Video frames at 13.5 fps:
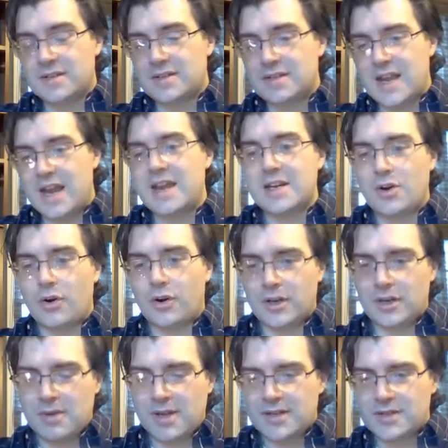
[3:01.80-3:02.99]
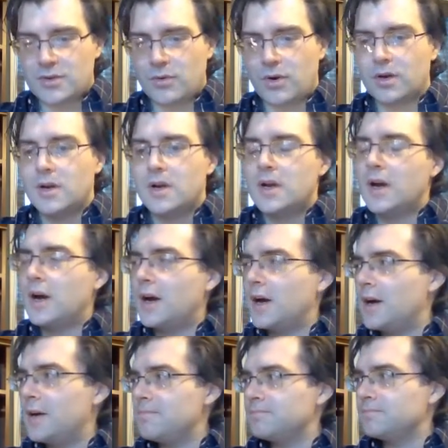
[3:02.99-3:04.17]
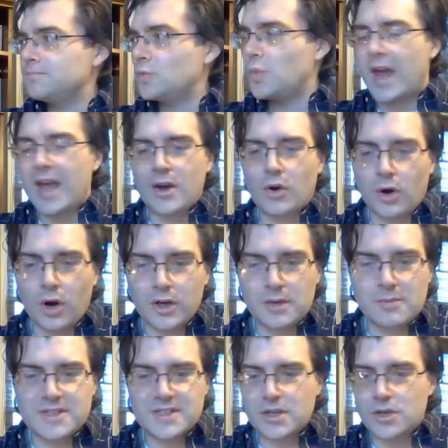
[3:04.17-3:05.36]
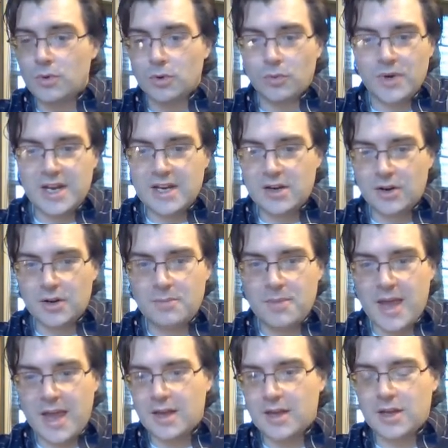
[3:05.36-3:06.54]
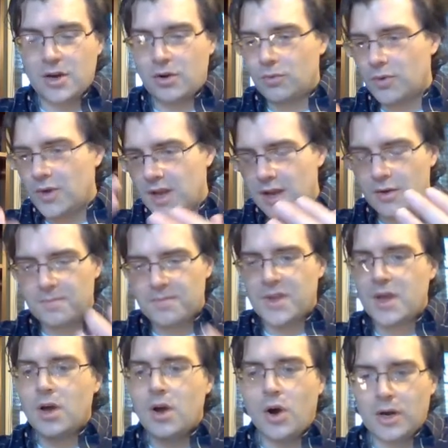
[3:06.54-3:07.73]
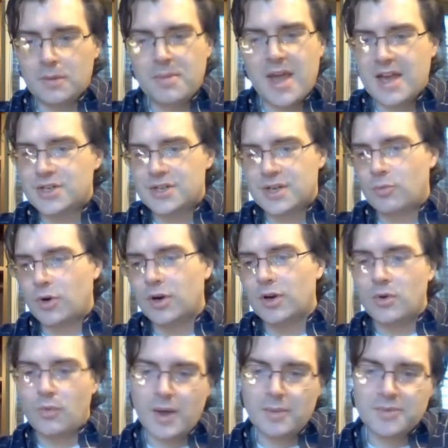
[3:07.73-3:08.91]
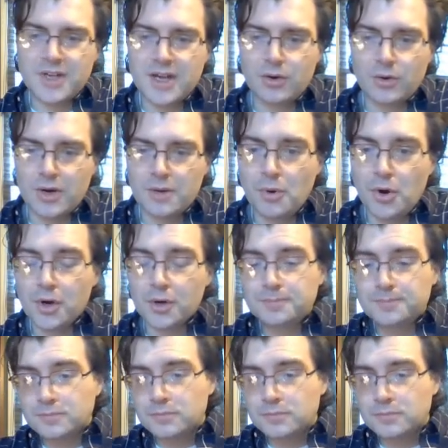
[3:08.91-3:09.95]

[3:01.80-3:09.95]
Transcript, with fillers: stated arguments, or um, or arguments that you would read on a you know on a page somewhere on a website or in a book,